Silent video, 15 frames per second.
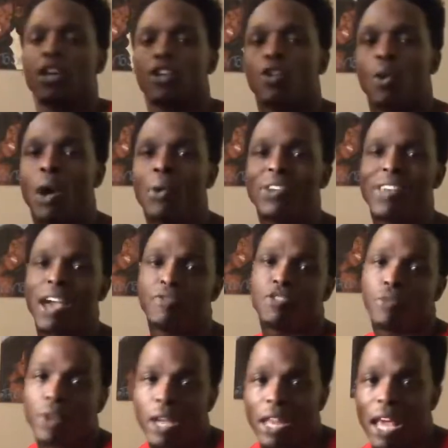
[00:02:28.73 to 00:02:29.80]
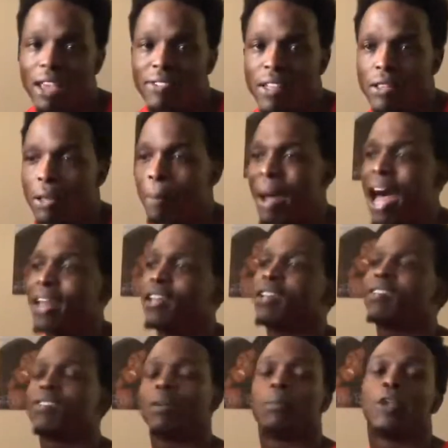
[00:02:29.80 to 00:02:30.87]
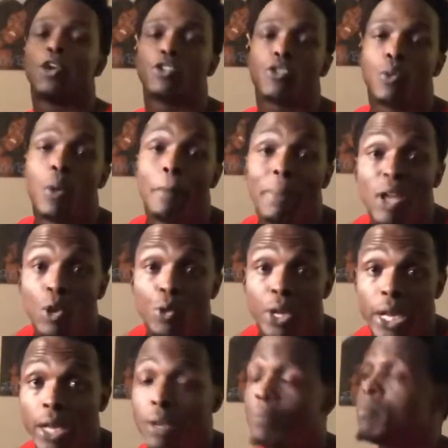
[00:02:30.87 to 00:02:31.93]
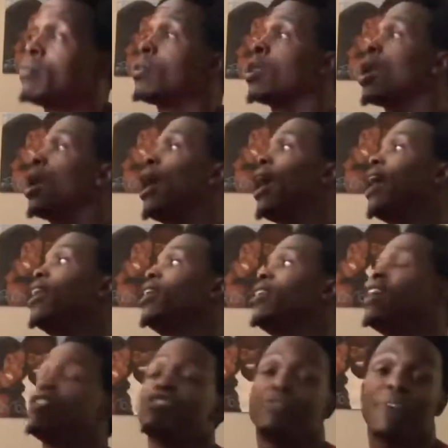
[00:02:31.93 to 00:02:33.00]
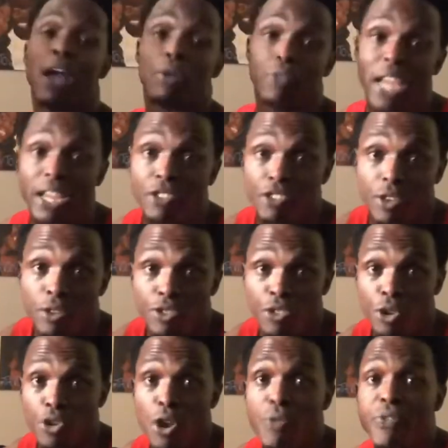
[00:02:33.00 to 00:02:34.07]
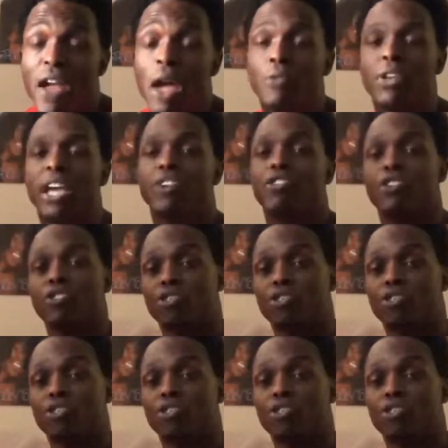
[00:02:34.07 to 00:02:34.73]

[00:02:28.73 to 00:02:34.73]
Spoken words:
you always have to realize that the body is similar to a building and there's a foundation. So your foundation